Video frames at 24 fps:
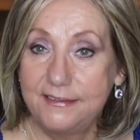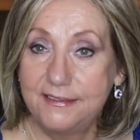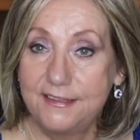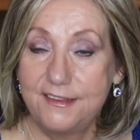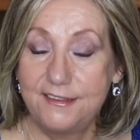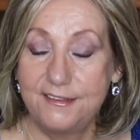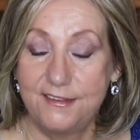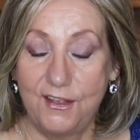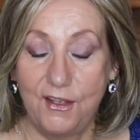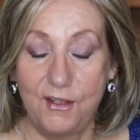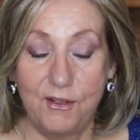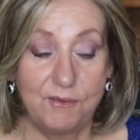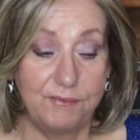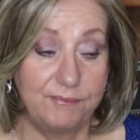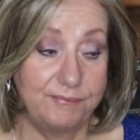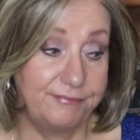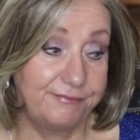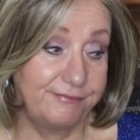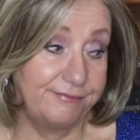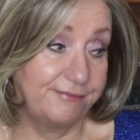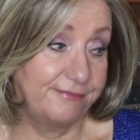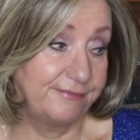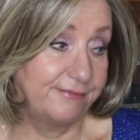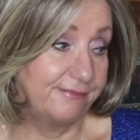So,
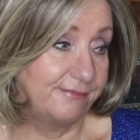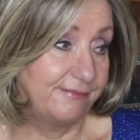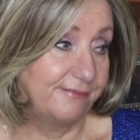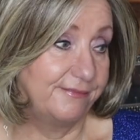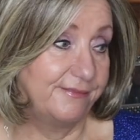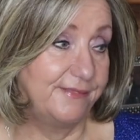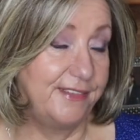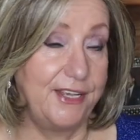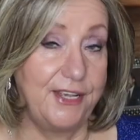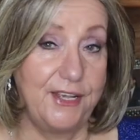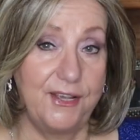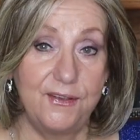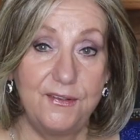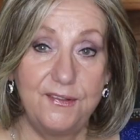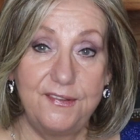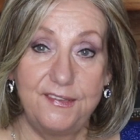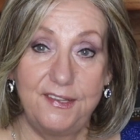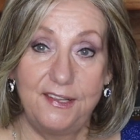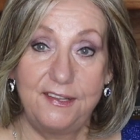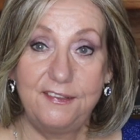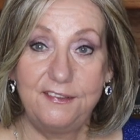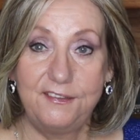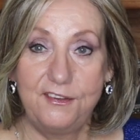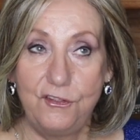yeah,
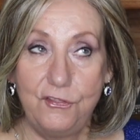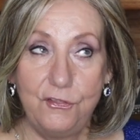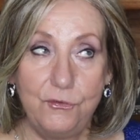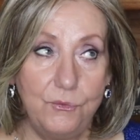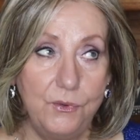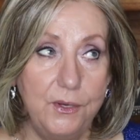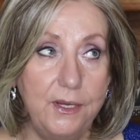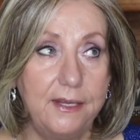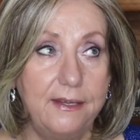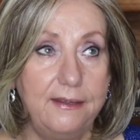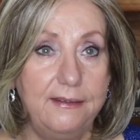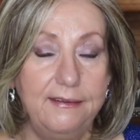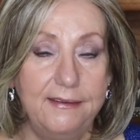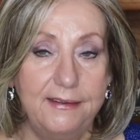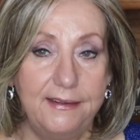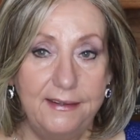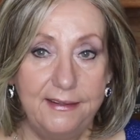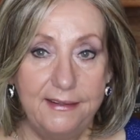63,